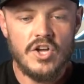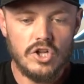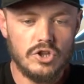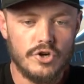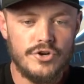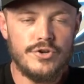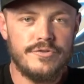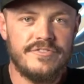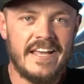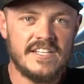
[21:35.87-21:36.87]
learn new
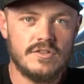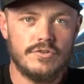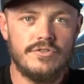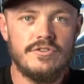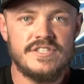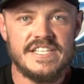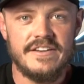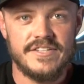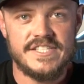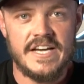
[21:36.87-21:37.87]
things, learn new
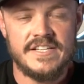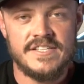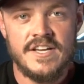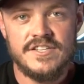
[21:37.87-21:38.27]
skill sets